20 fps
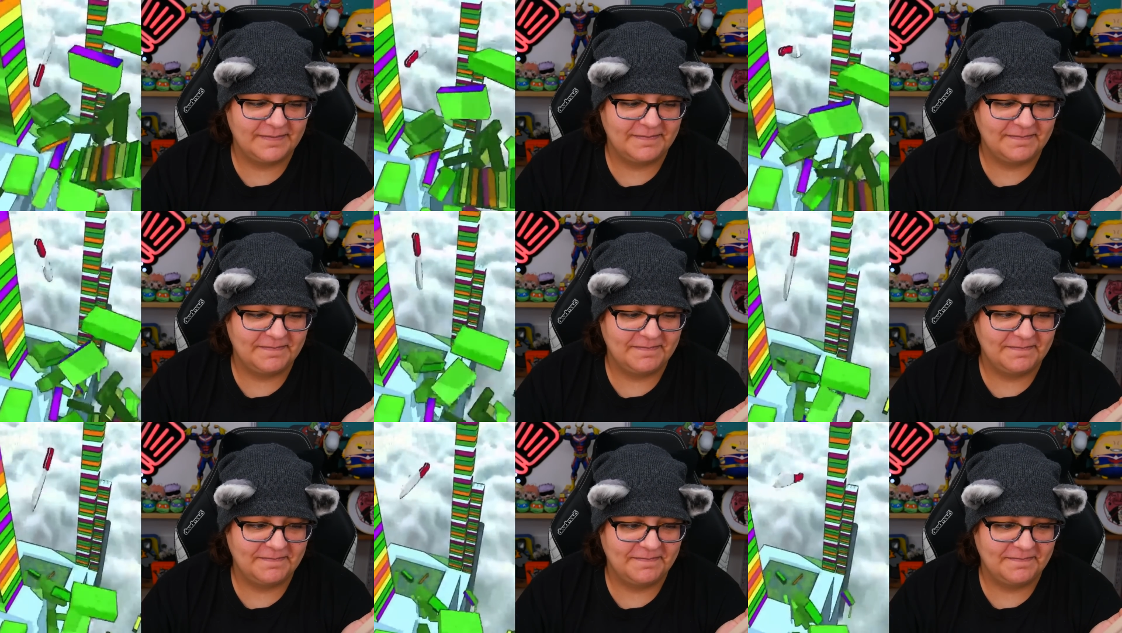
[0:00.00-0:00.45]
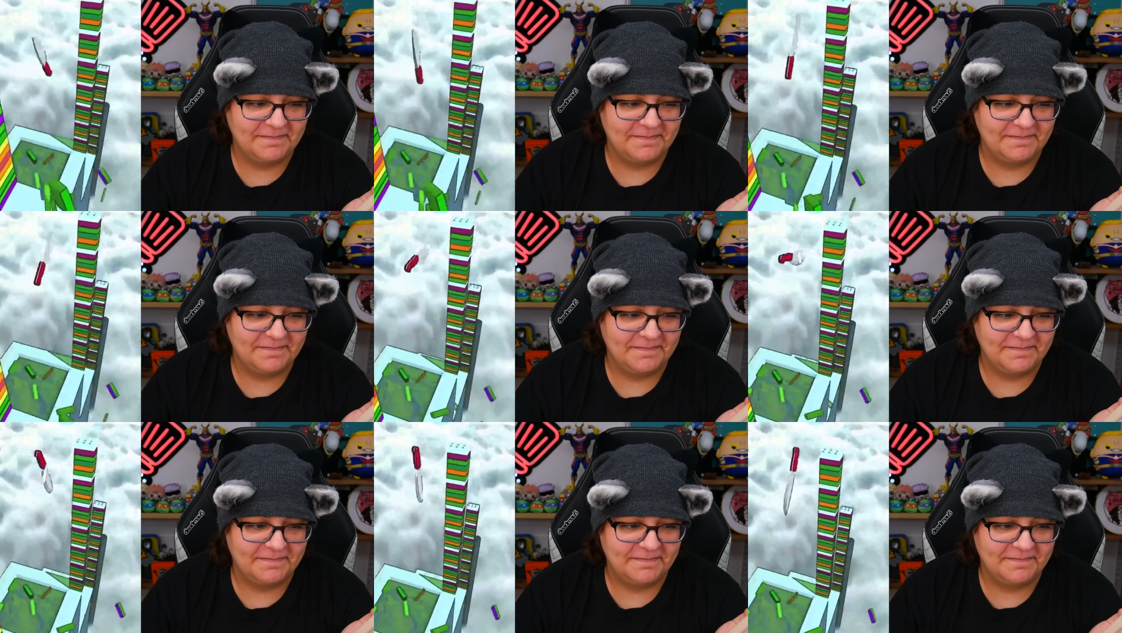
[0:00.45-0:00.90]

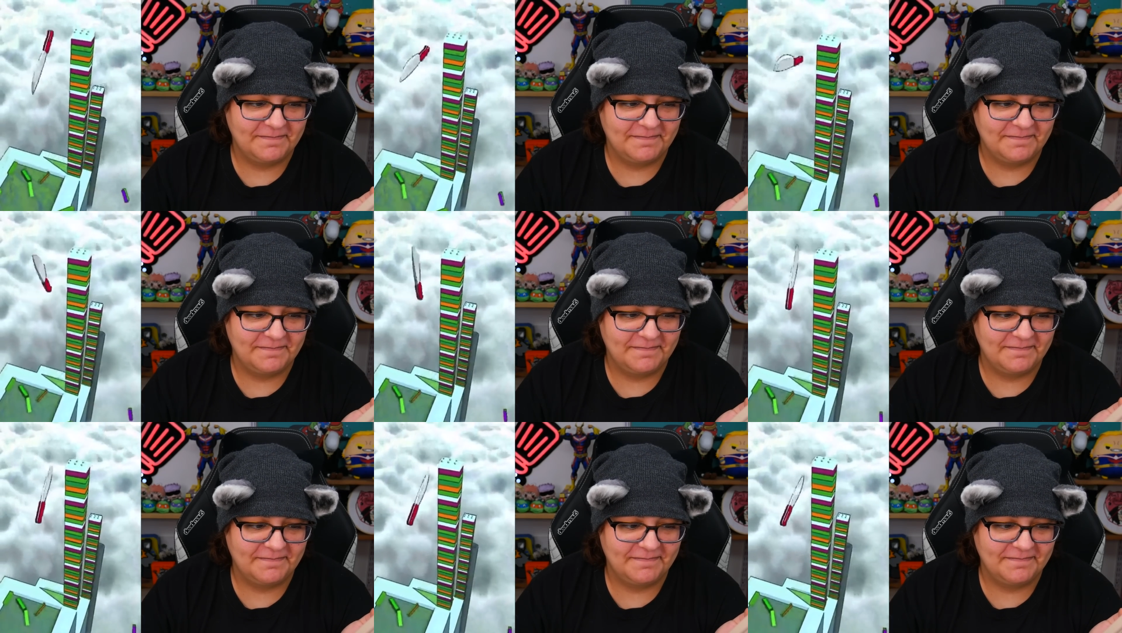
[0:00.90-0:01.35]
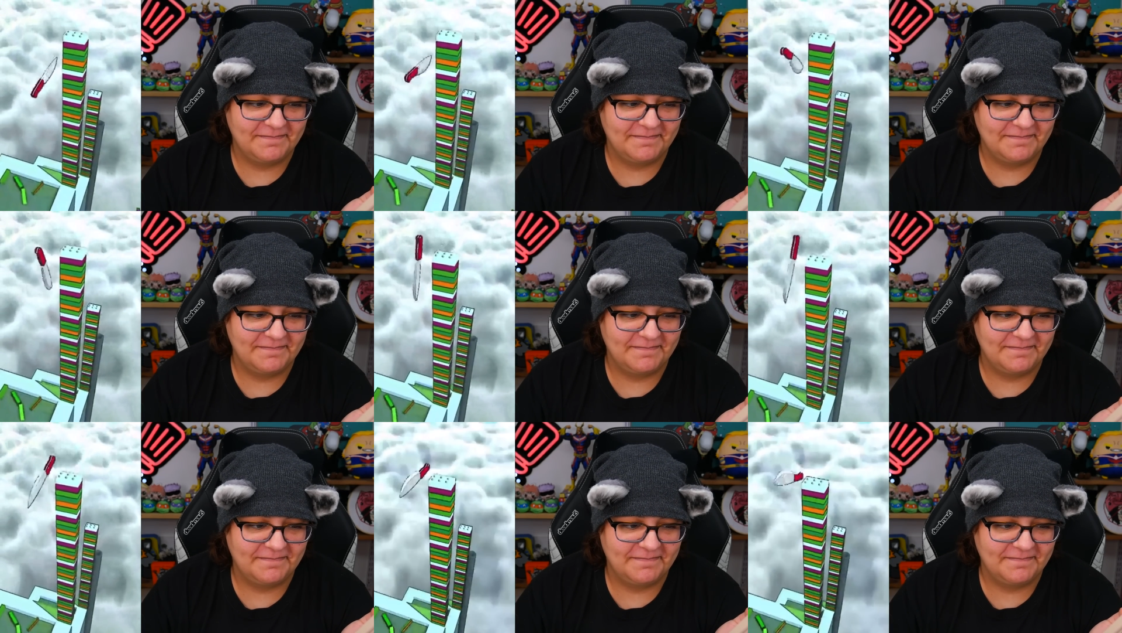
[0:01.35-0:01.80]

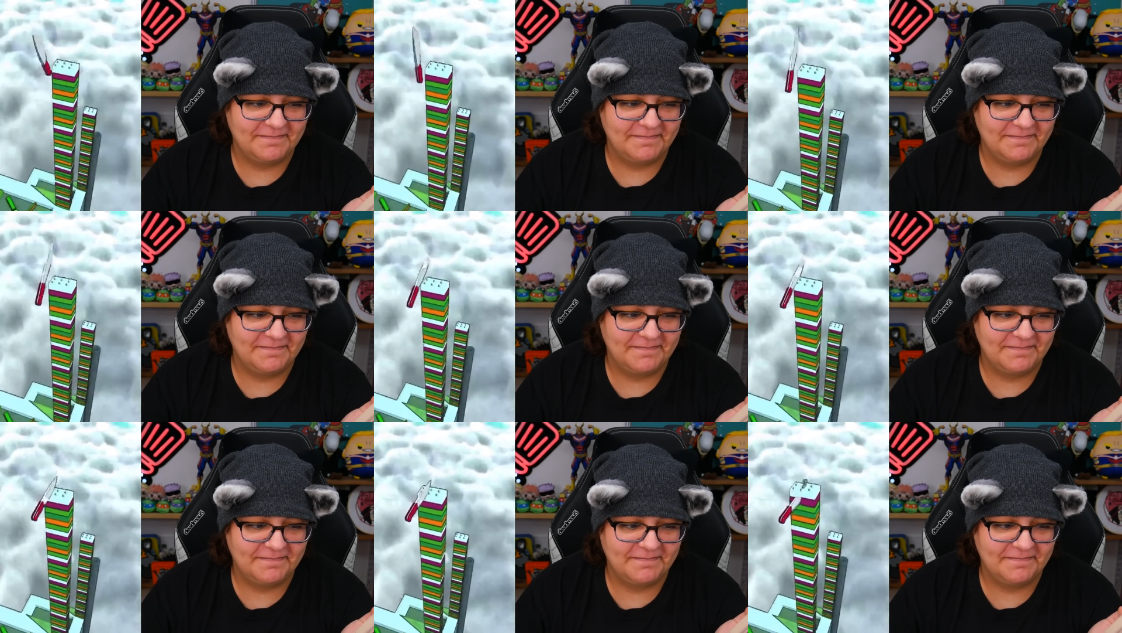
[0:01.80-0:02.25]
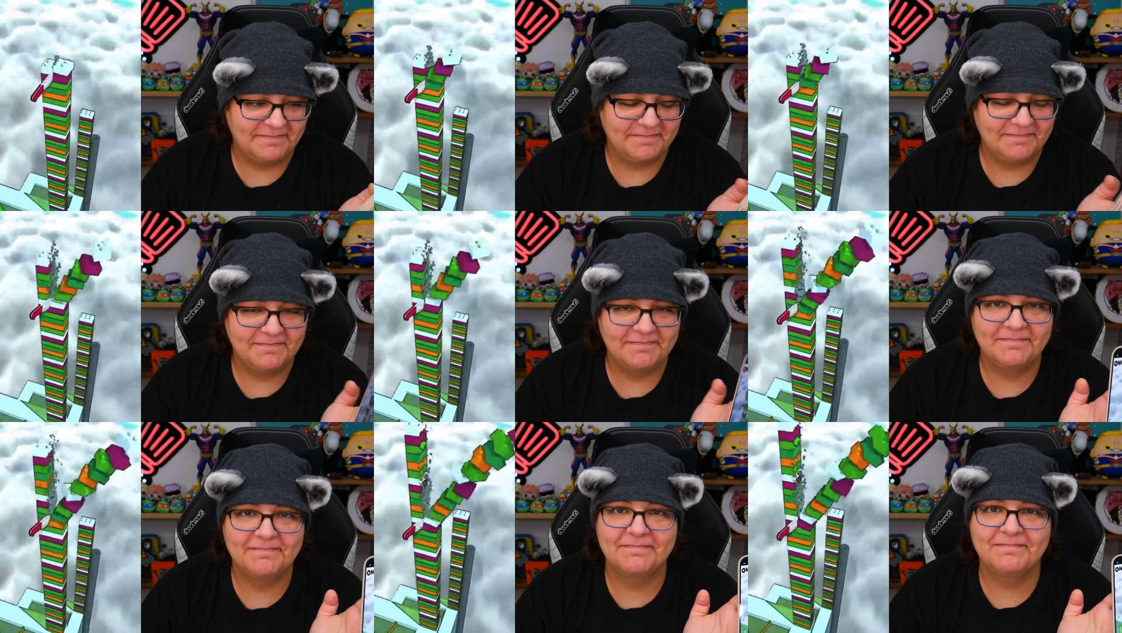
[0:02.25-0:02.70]

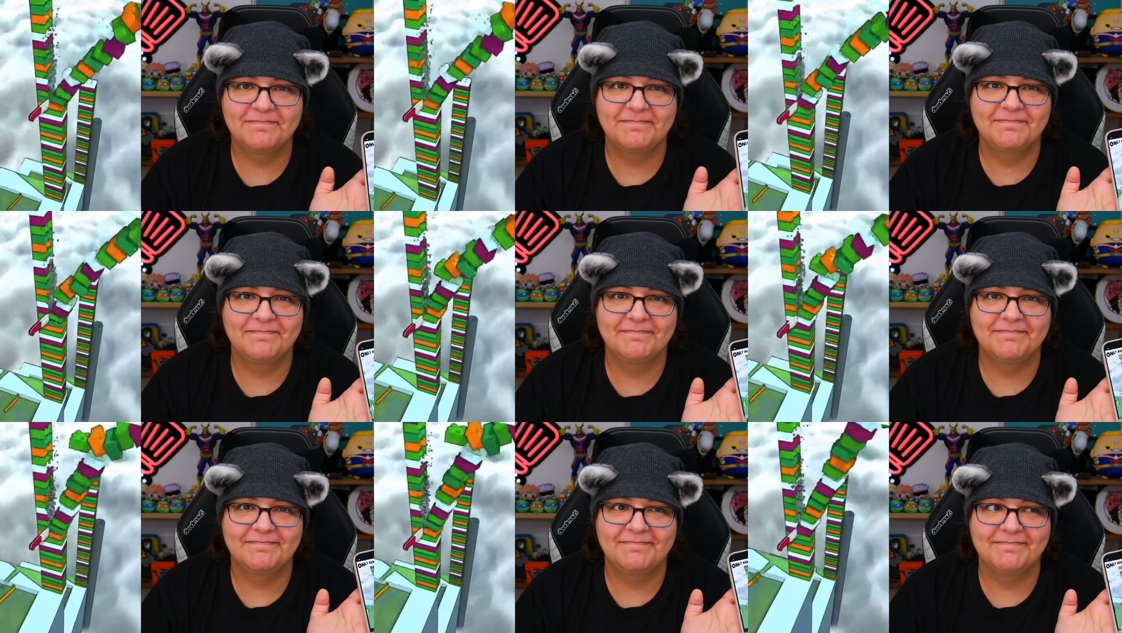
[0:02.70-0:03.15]
No one is speaking in this clip.